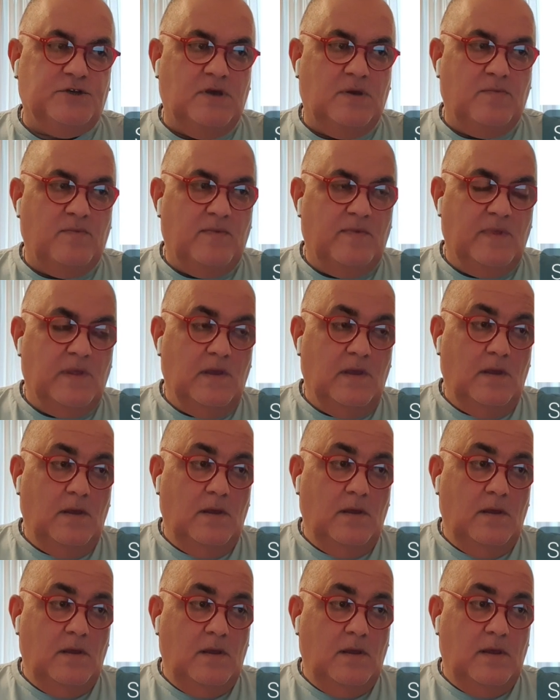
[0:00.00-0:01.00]
shape?
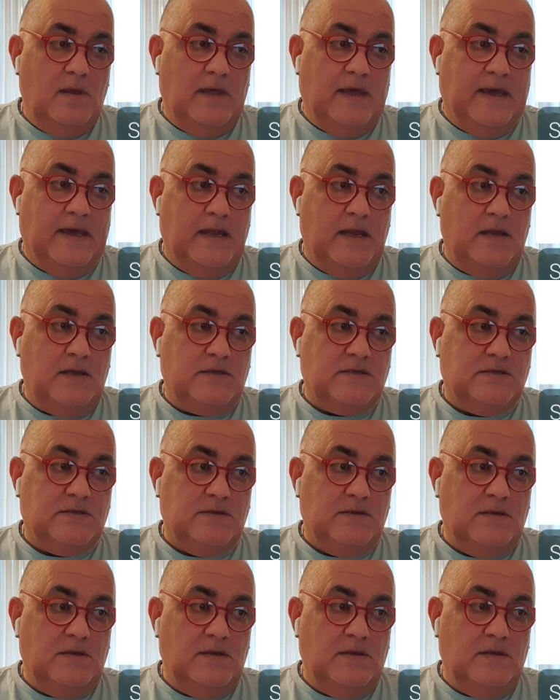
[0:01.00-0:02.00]
And
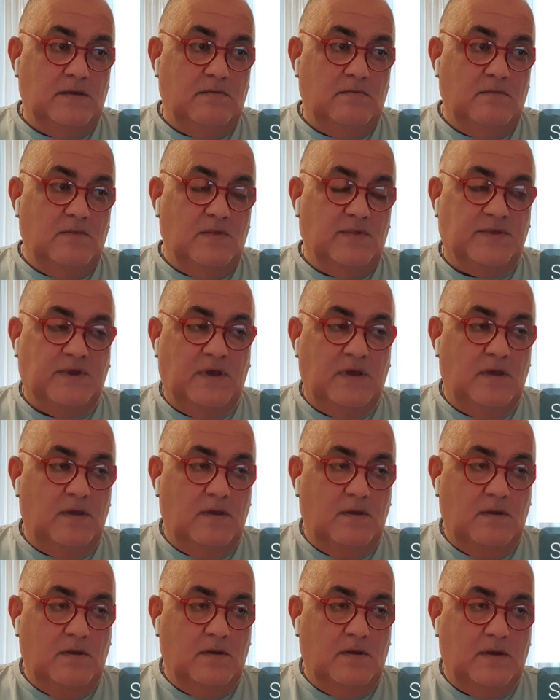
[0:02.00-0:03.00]

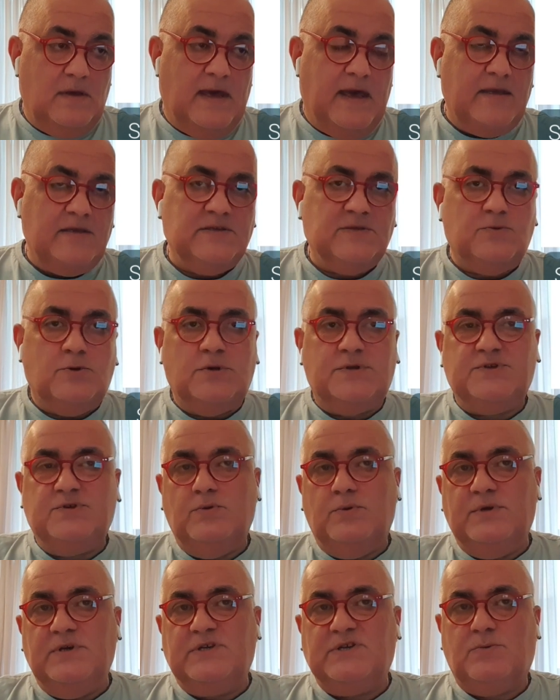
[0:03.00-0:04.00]
the answer
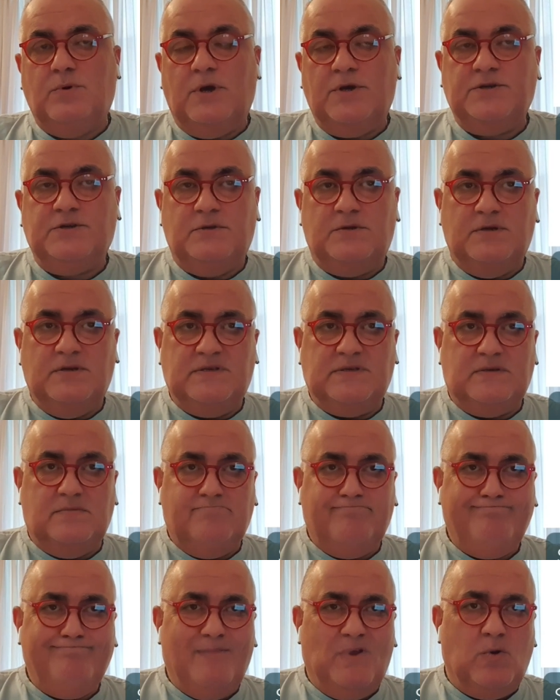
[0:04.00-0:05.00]
to this question is
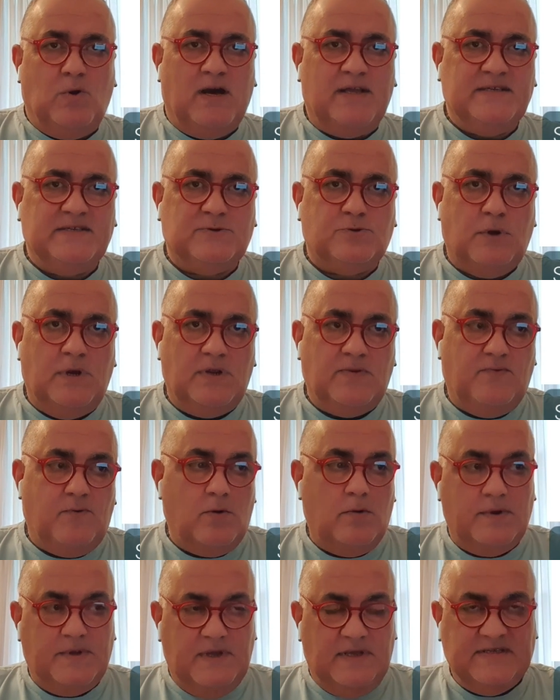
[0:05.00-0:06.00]
quite
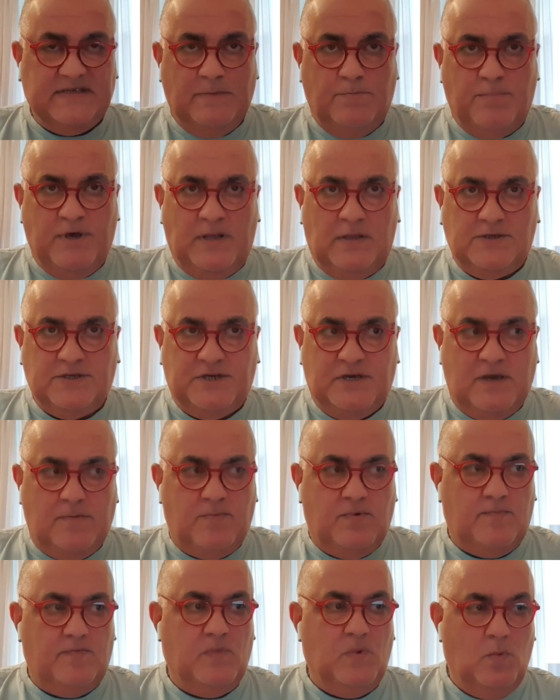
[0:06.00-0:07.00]
straightforward. It's a bell
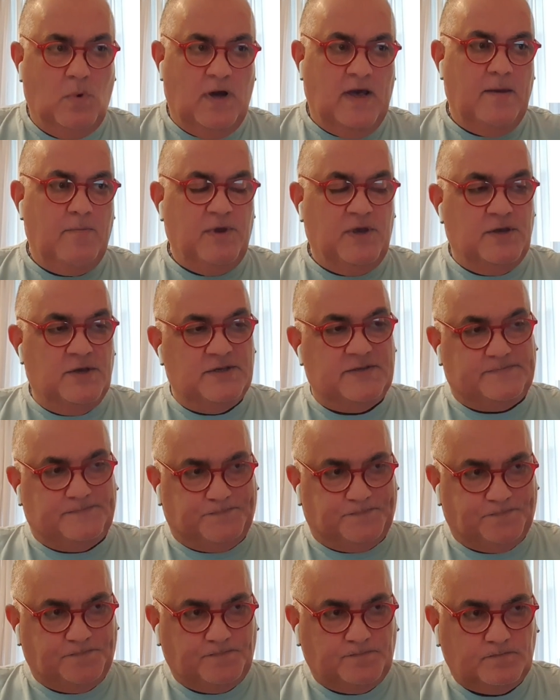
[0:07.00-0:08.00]
shape. Why? Because
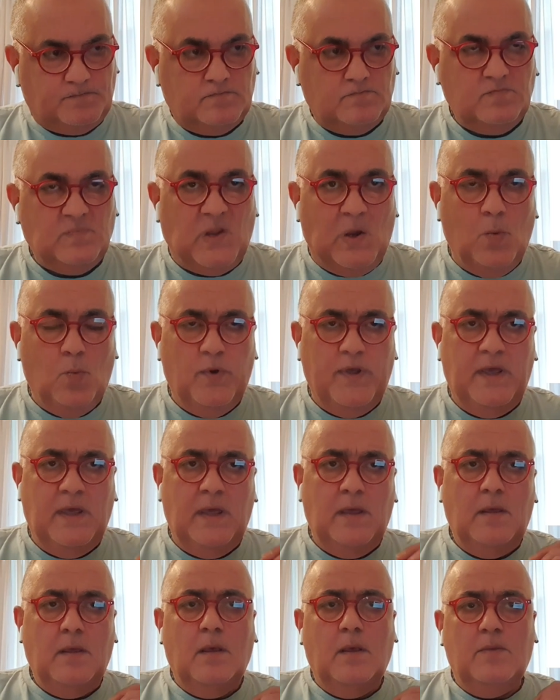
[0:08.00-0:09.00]

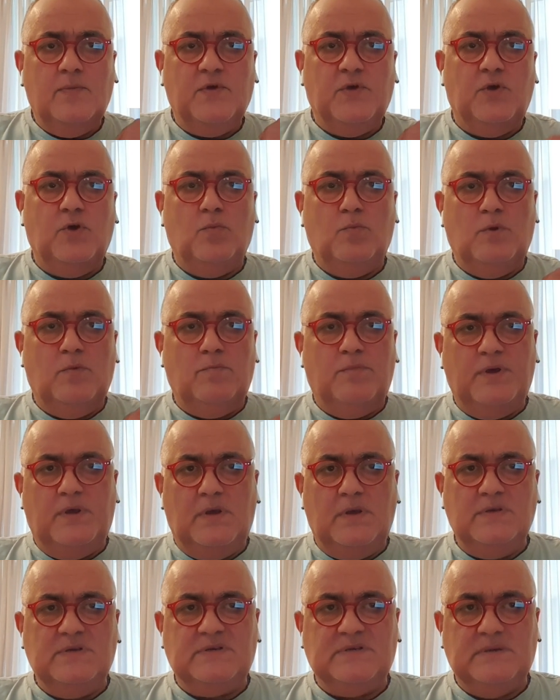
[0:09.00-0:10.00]
we, the human
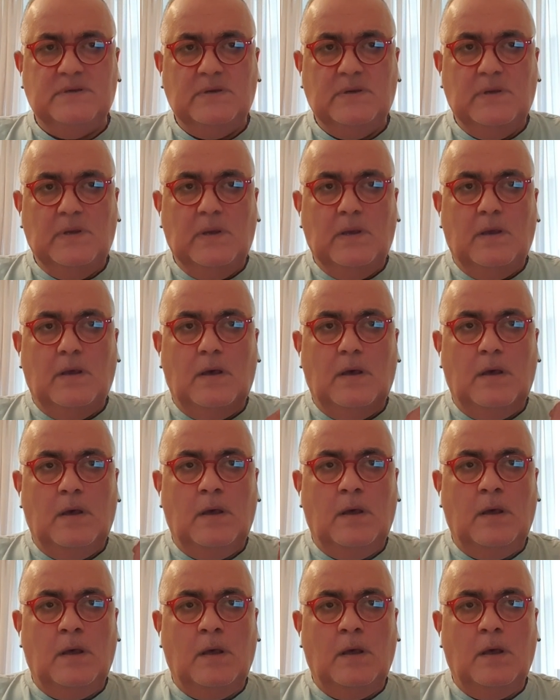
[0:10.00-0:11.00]
beings,
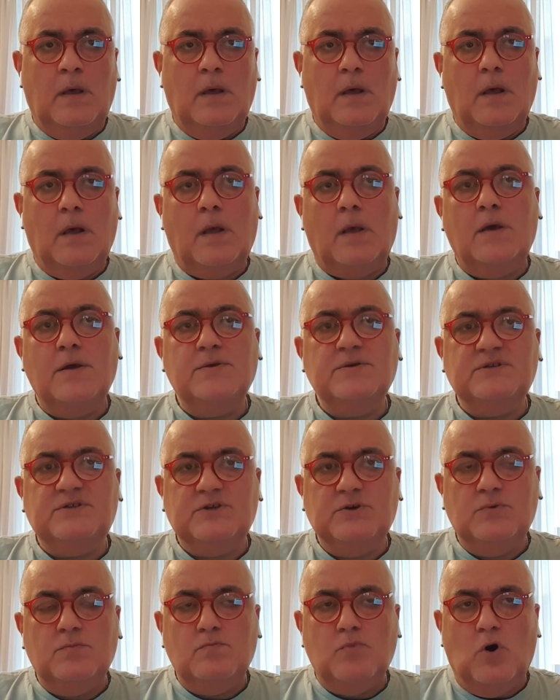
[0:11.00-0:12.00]
uh,
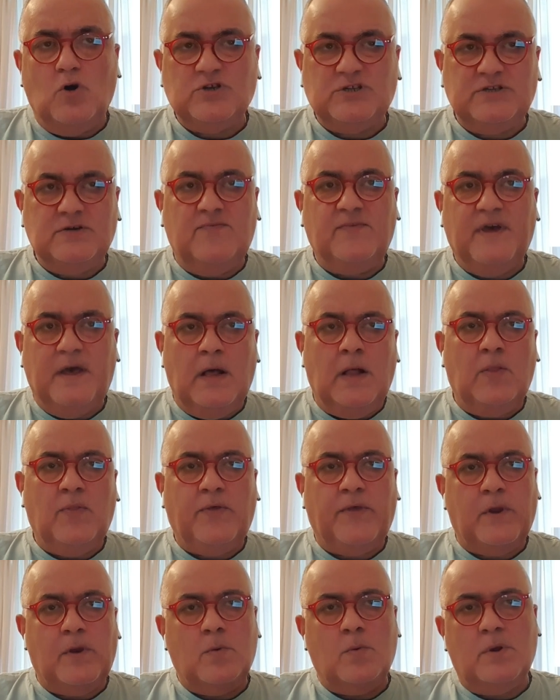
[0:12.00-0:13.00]
consume most of the
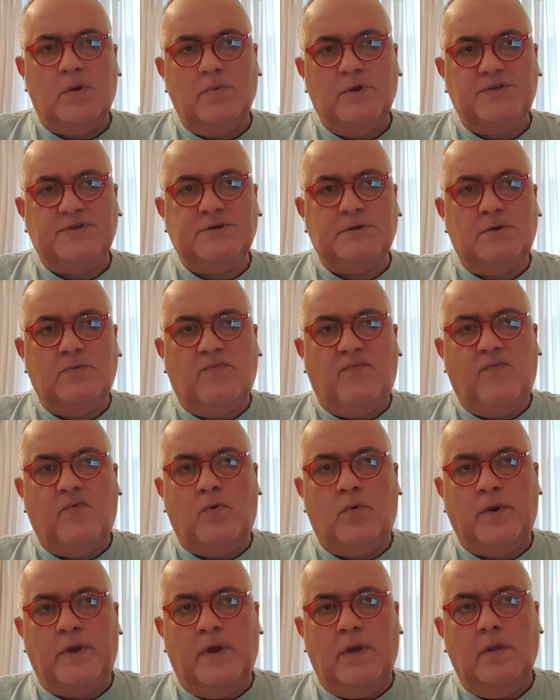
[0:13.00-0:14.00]
healthcare when we turn
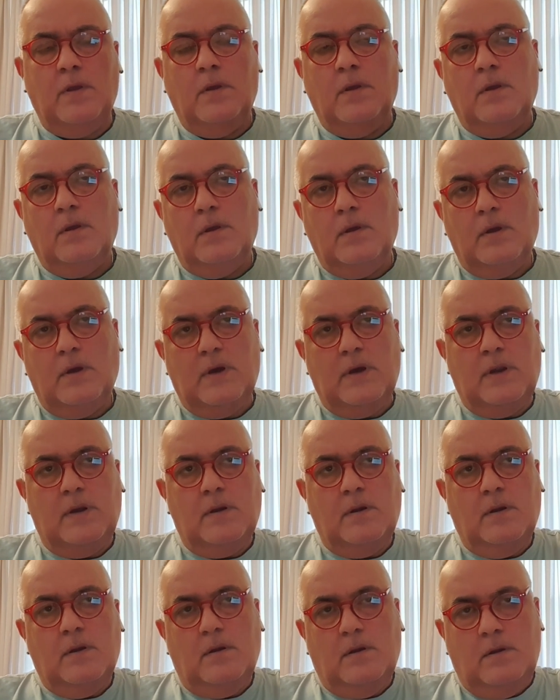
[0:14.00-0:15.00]
40
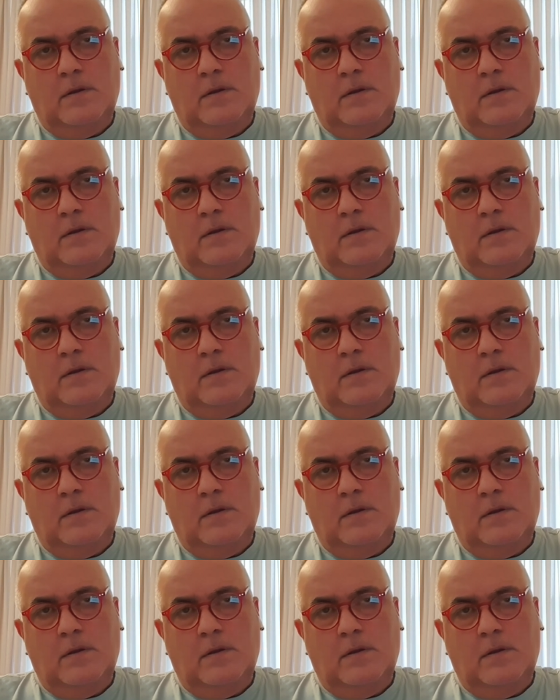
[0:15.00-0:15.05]
and